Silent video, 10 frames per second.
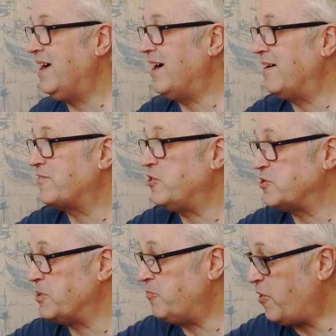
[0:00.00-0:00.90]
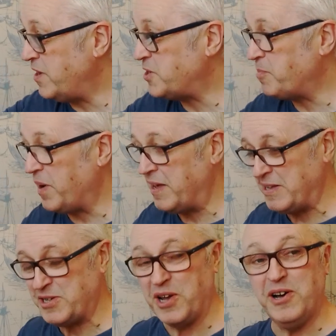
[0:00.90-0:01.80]
Got some razor
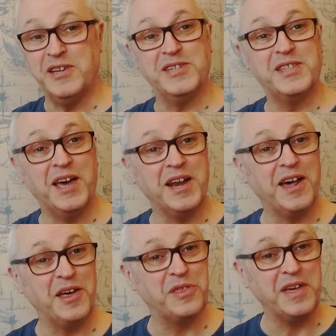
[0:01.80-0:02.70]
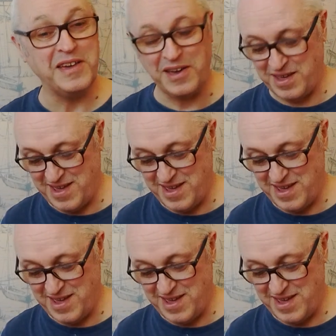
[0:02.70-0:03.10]
blades, guys, that I think